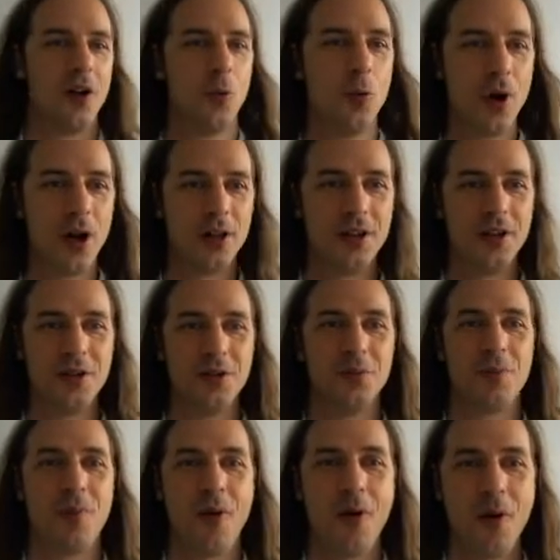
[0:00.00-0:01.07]
well,
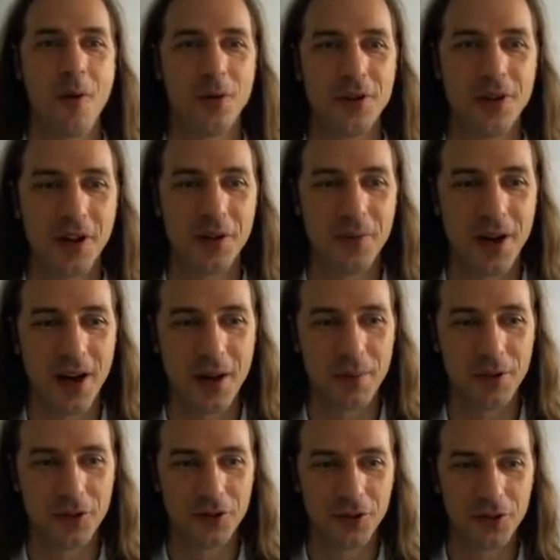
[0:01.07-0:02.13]
you'll probably not be
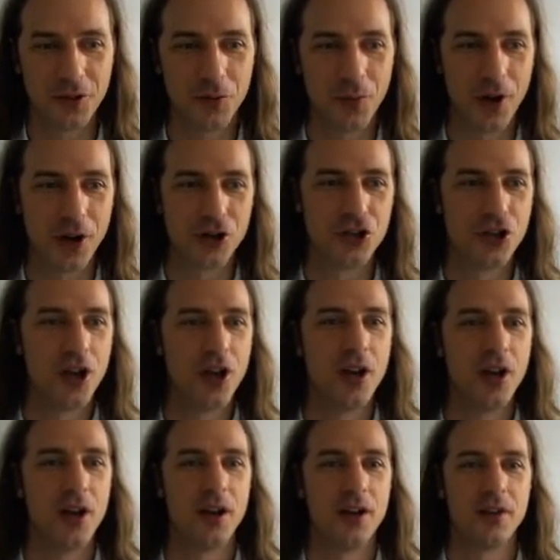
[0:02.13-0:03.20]
able to do much
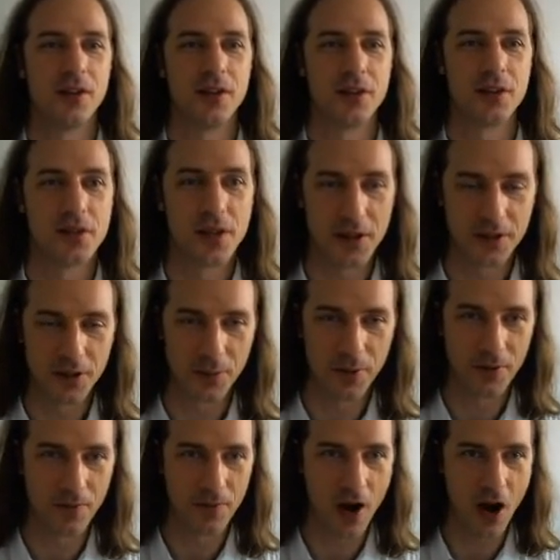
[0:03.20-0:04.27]
in this desktop
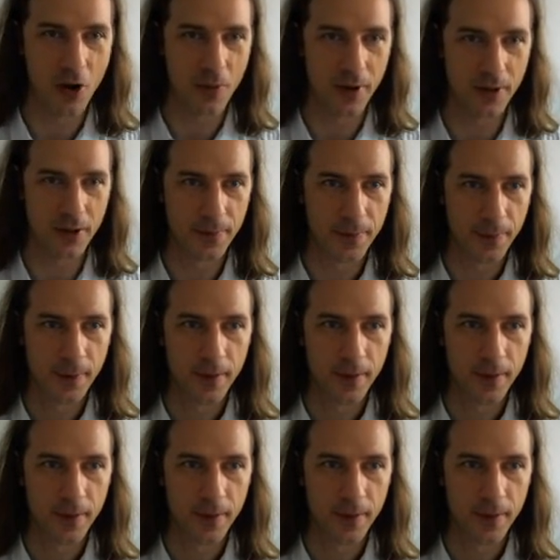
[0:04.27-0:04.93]
environment.